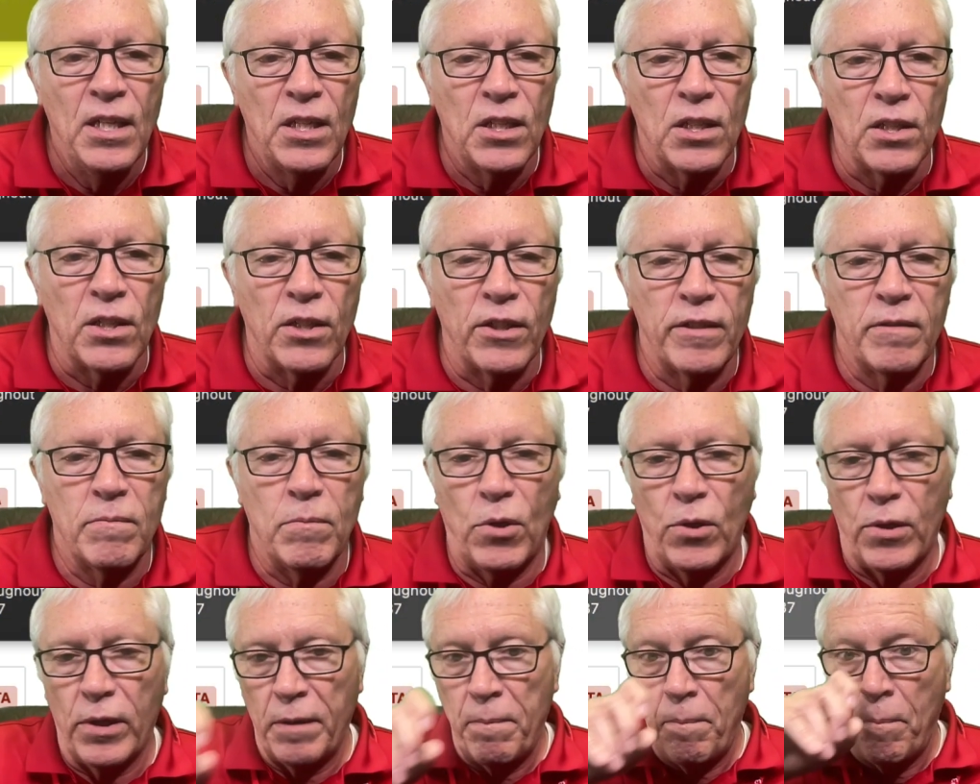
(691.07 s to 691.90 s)
Learn
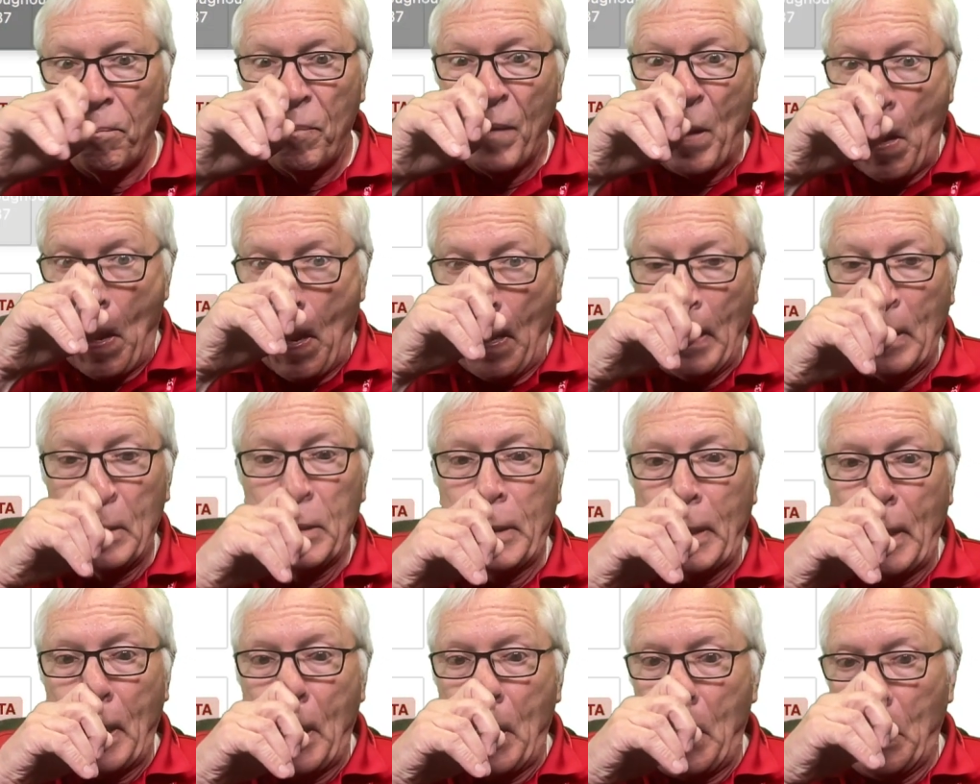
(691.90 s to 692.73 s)
more.
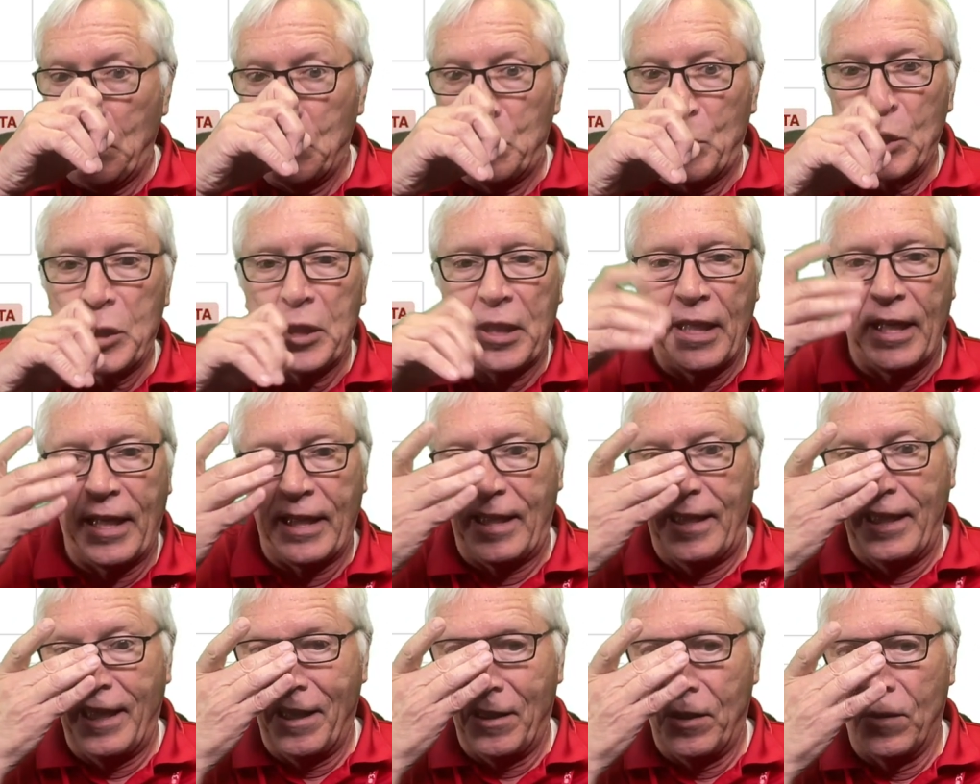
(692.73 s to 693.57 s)
And then just like
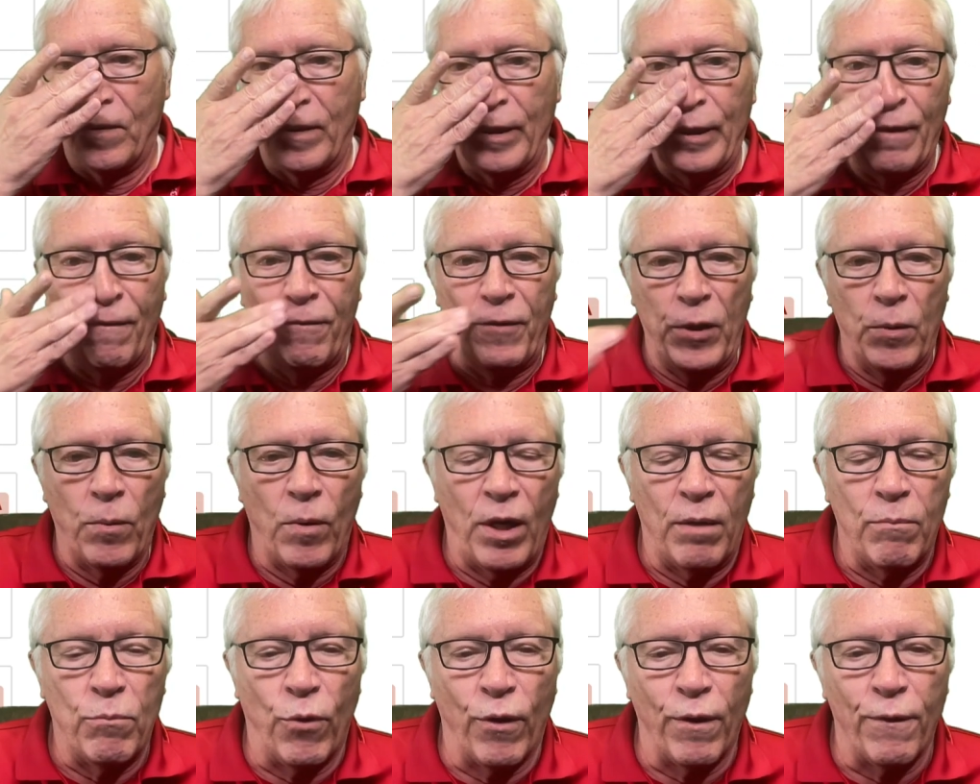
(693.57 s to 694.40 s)
the other one, if you
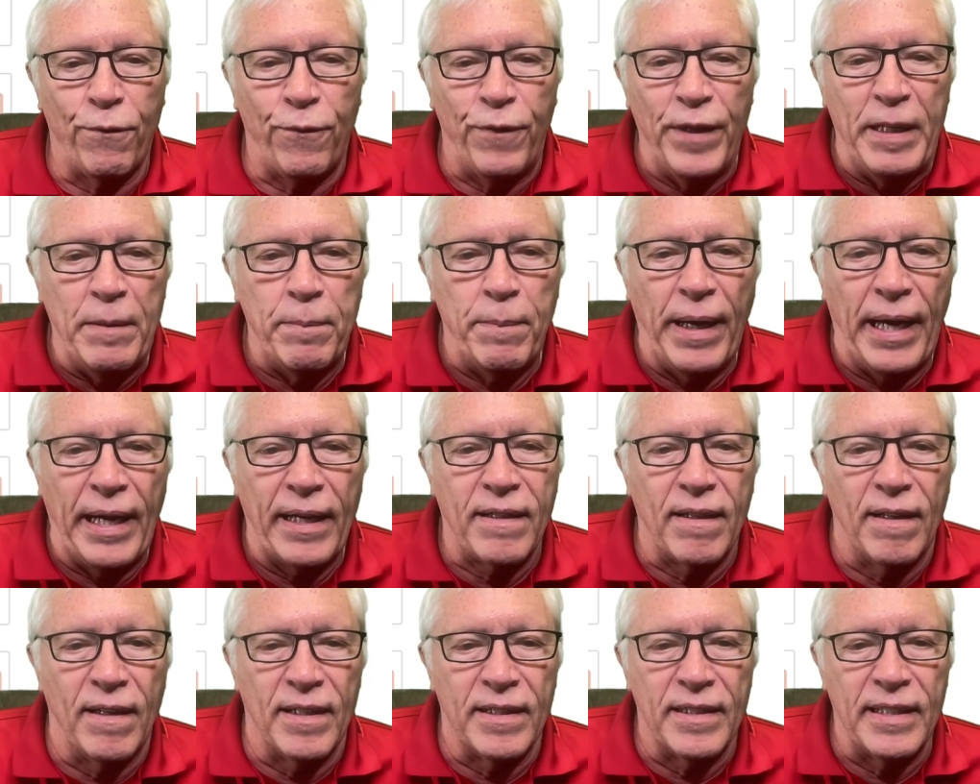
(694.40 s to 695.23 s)
want more
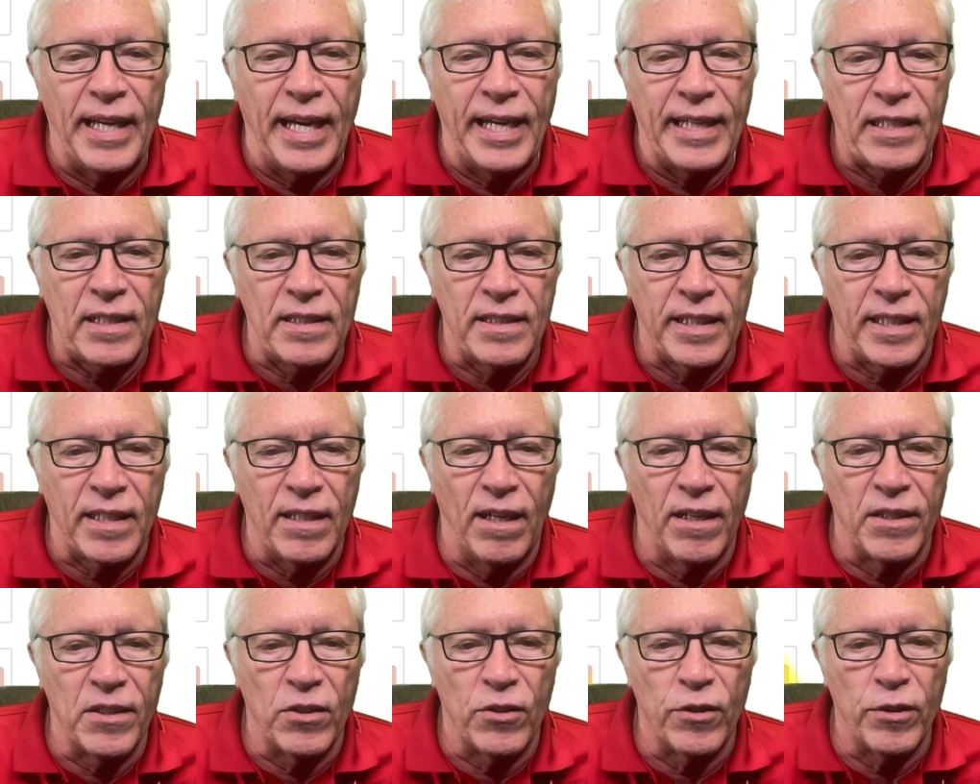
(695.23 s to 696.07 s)
feedback on that, click
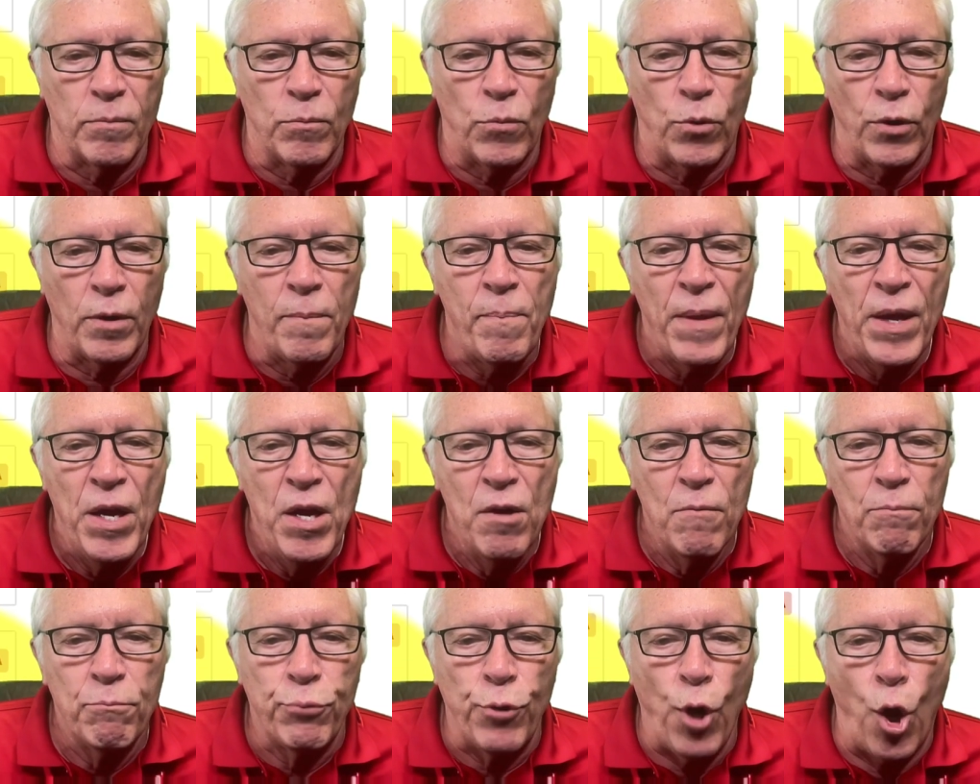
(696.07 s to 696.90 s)
on Learn More.
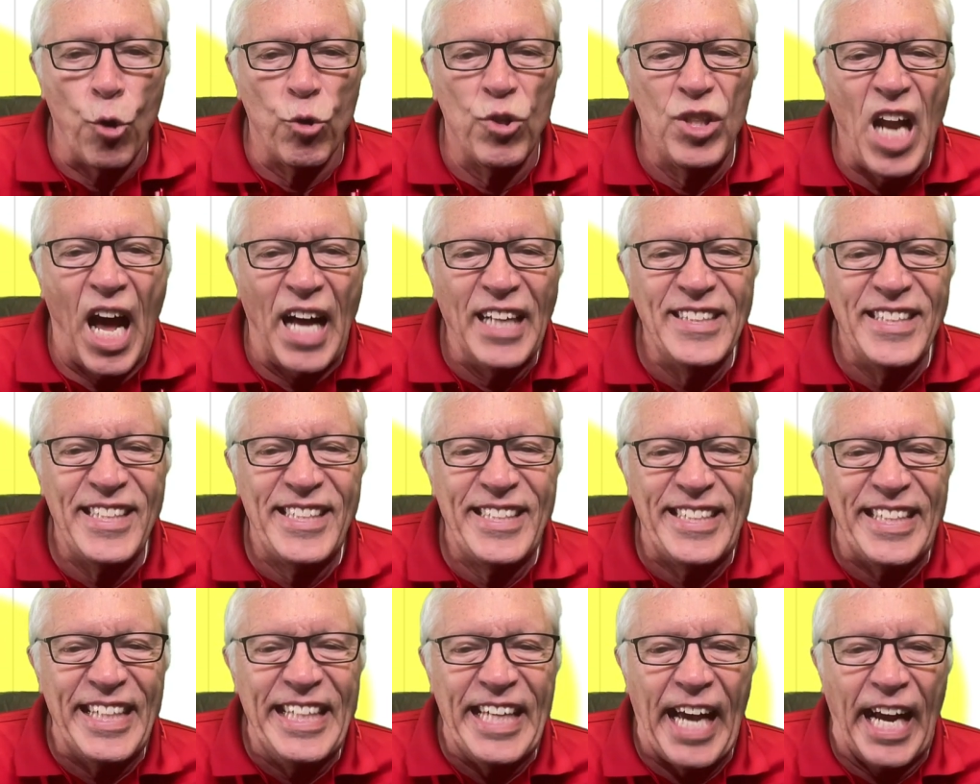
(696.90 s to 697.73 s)

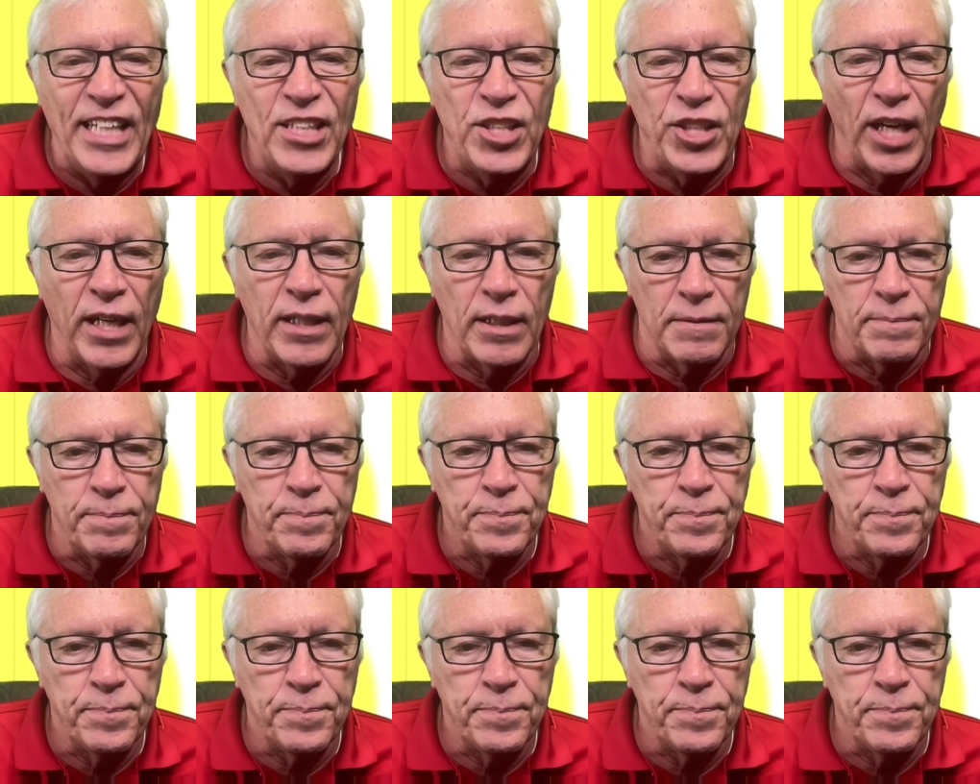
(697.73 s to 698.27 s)
Pronunciation.